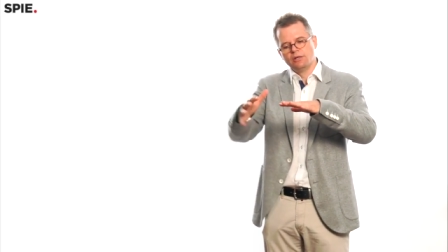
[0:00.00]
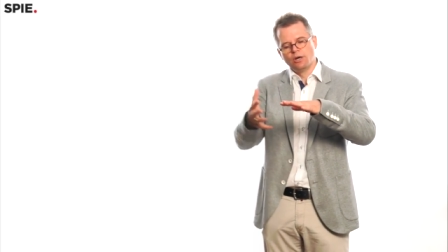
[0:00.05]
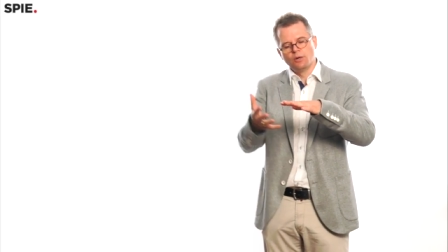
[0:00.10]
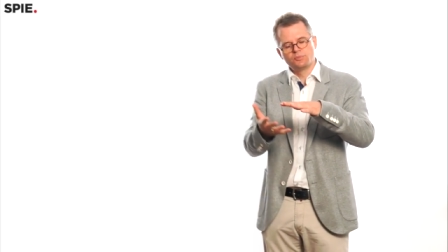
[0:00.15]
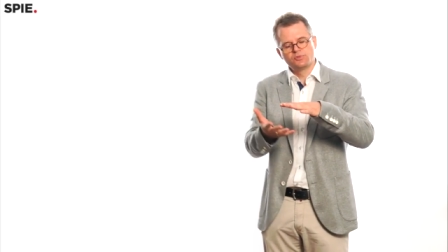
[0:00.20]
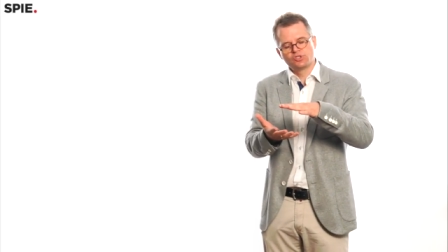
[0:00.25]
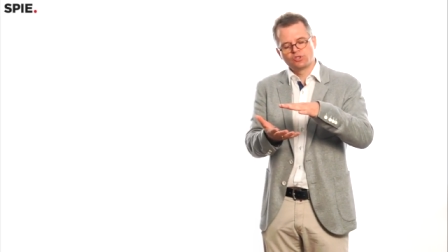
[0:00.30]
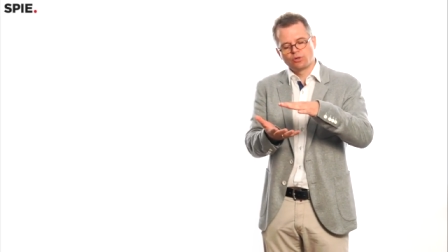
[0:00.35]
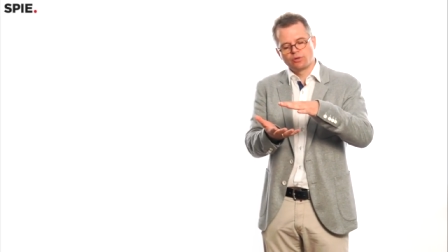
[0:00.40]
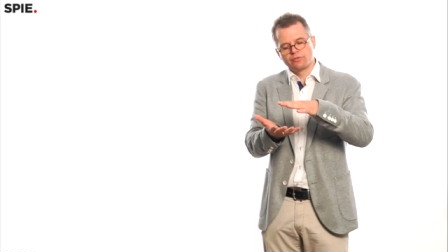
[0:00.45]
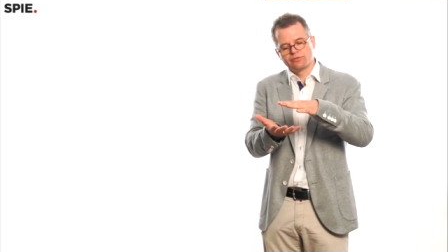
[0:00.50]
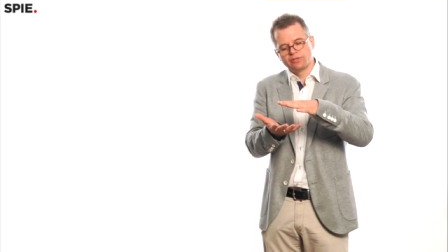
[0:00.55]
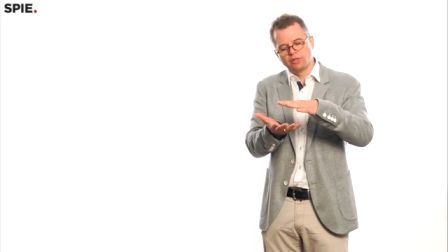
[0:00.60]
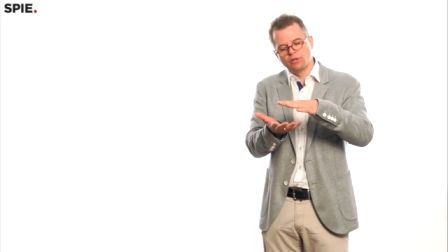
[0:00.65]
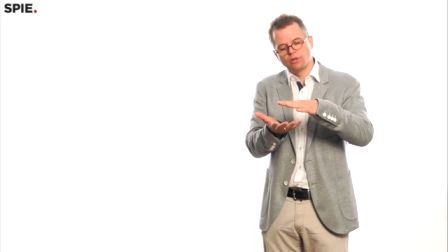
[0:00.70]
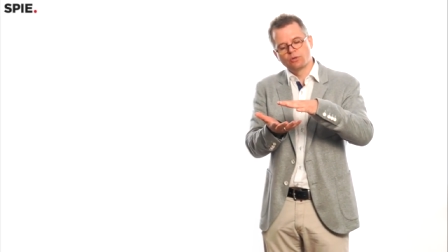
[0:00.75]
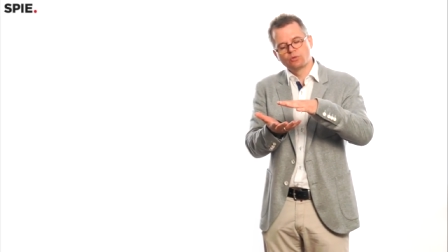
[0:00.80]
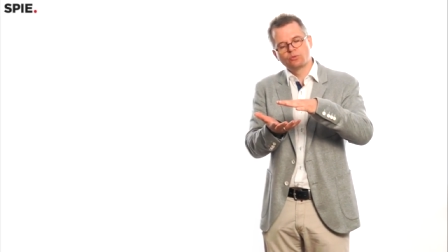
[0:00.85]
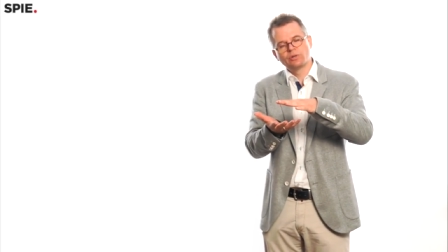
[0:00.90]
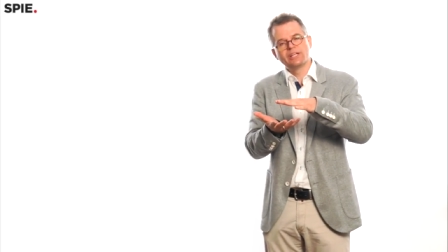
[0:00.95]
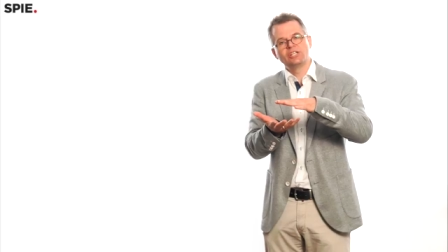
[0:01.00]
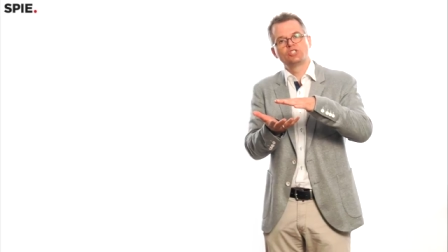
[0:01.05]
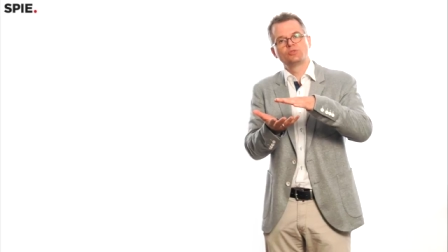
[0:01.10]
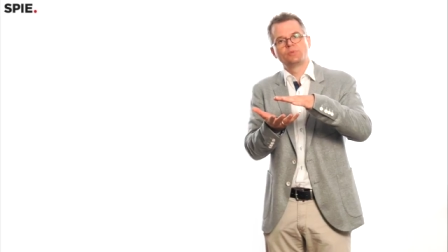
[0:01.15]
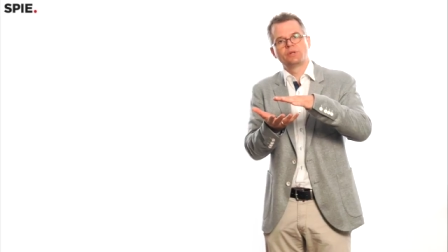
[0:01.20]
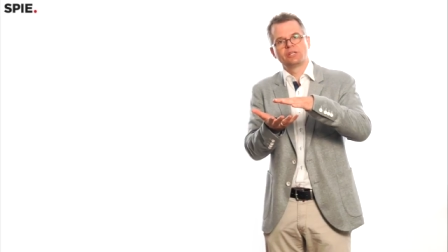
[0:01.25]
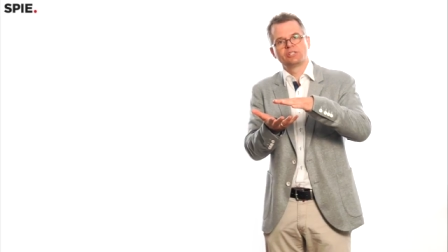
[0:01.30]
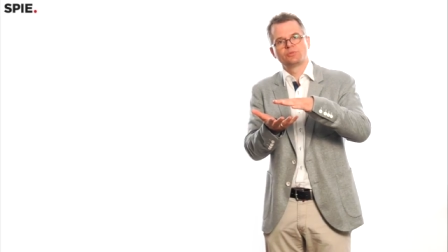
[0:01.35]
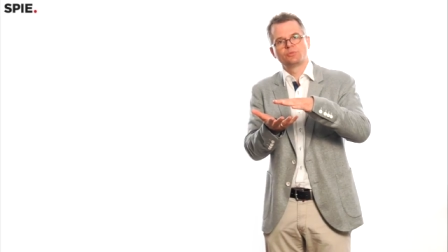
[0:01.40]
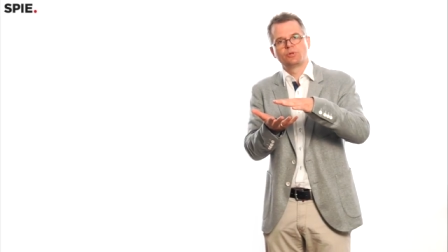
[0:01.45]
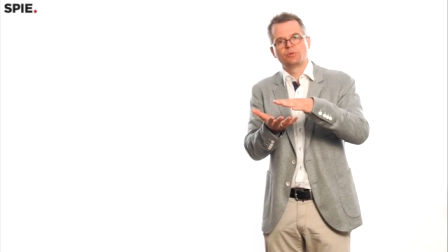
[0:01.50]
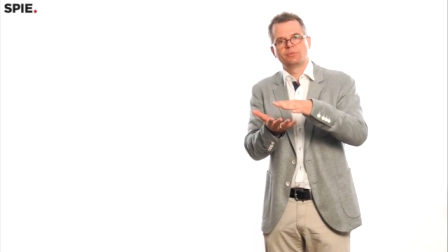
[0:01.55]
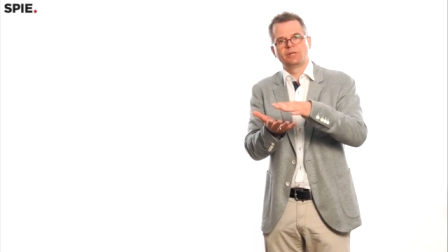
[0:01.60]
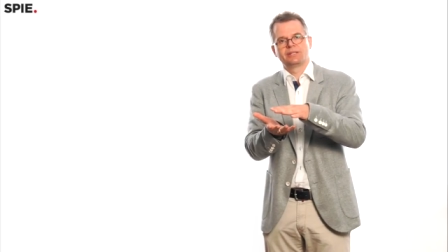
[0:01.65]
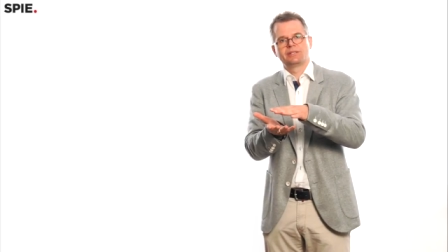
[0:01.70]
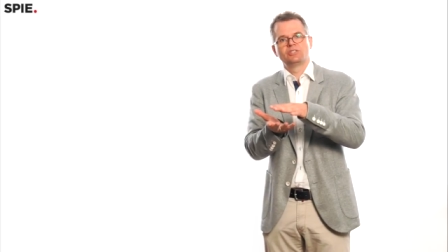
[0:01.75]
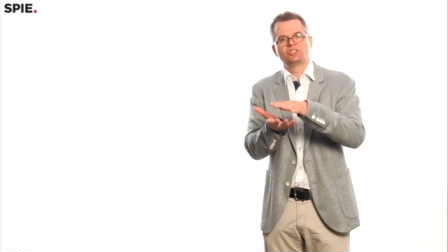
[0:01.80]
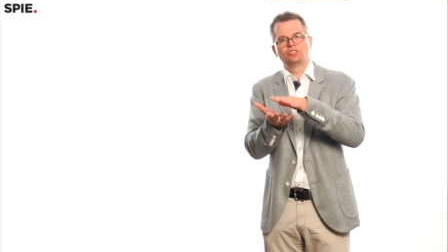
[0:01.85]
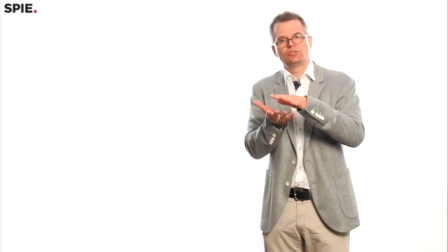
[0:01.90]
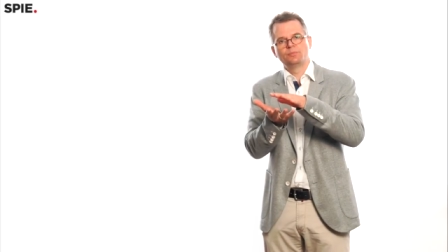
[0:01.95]
observe, the long-range plasmon,
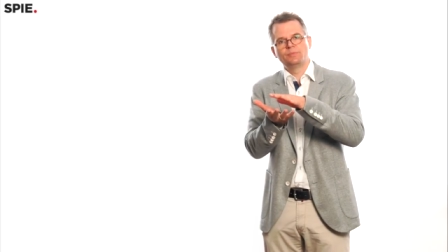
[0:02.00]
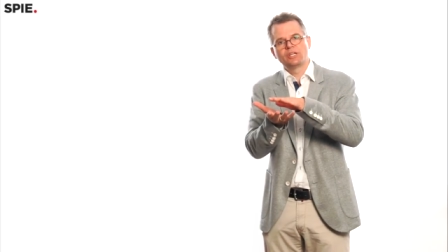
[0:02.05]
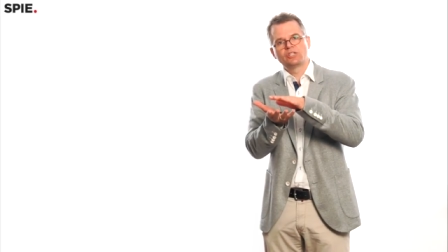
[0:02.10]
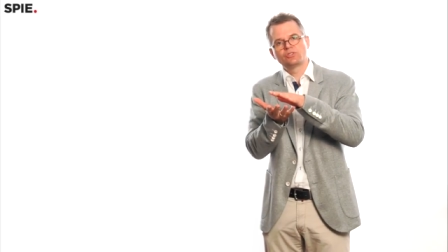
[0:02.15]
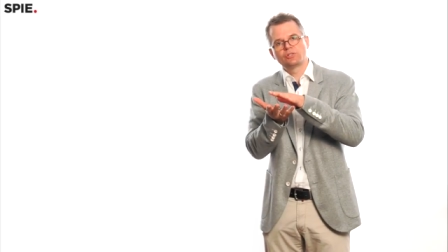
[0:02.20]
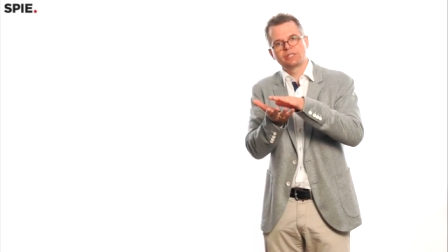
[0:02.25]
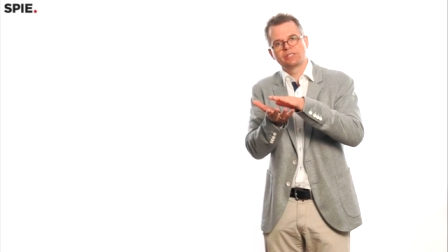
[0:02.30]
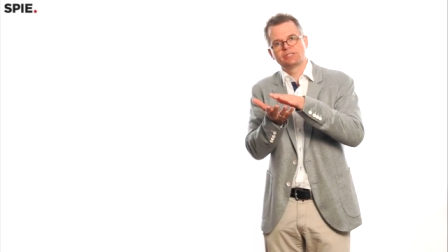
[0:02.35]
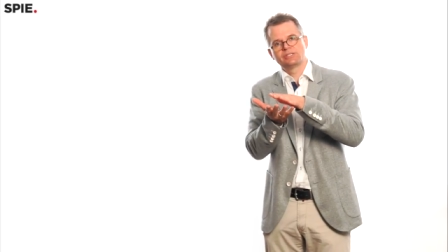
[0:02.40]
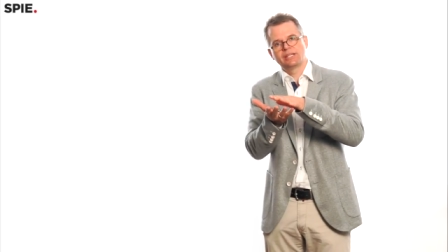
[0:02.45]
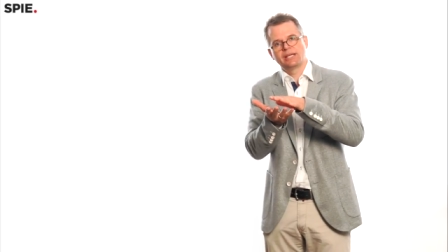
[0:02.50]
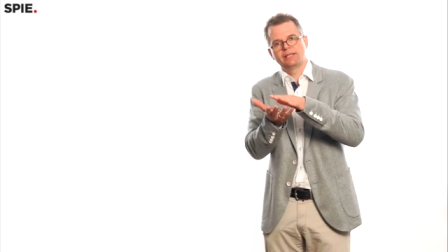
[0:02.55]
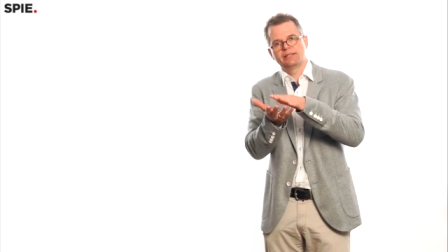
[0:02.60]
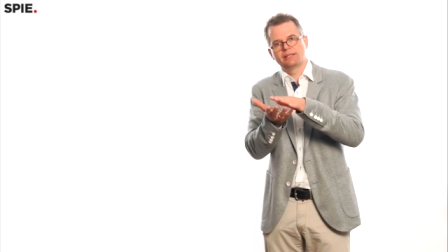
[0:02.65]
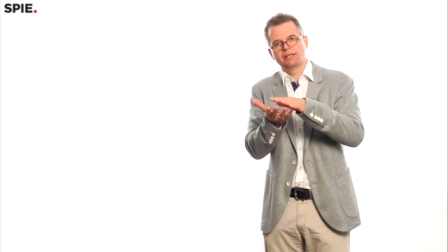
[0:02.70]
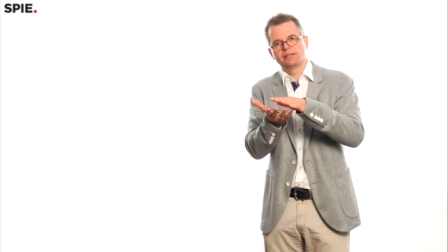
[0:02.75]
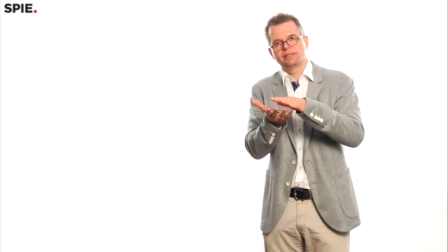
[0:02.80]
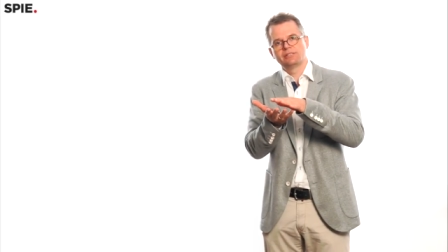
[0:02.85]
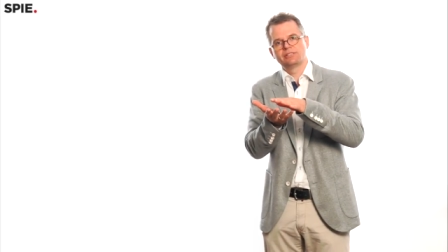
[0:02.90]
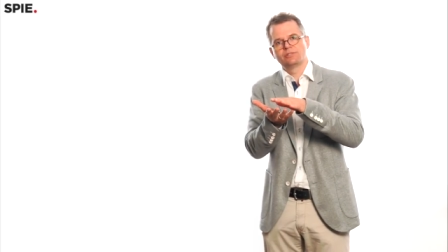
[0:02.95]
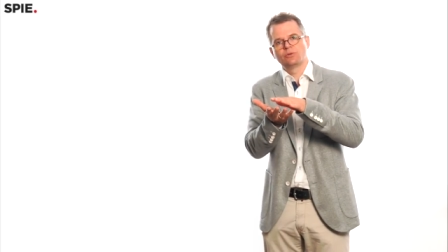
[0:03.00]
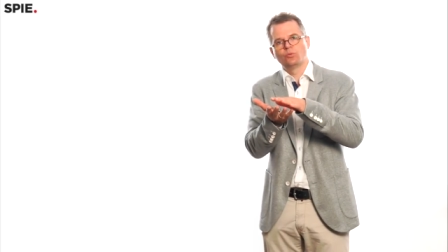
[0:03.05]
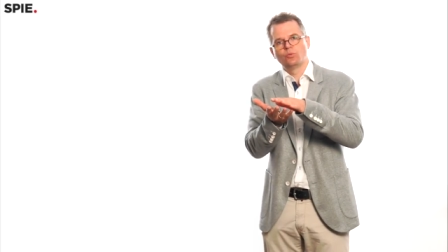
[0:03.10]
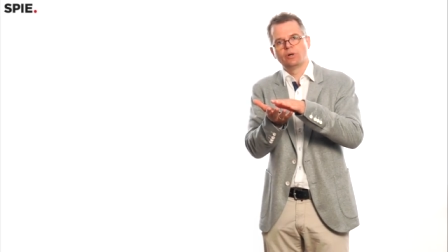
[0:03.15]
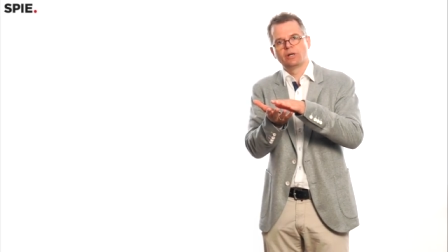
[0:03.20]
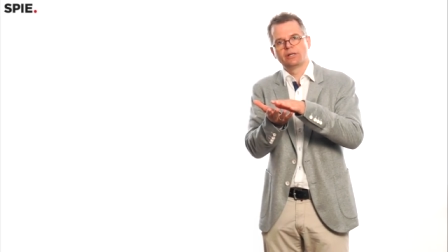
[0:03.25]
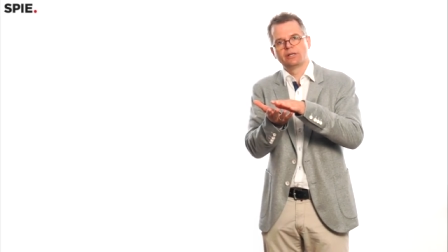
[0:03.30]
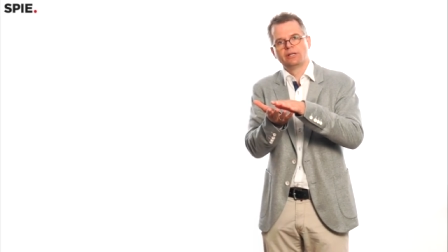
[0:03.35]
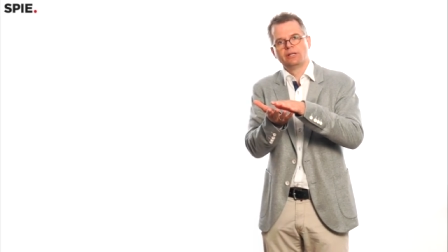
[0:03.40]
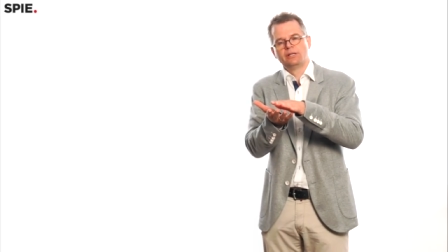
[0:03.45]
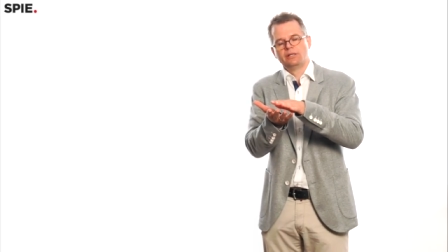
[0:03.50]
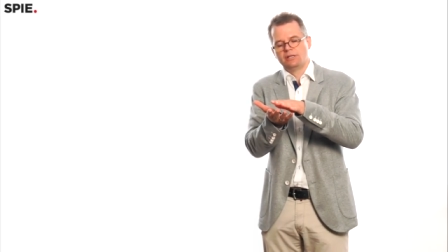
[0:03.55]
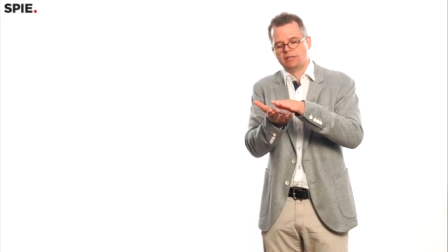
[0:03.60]
but the symmetric state, that is the one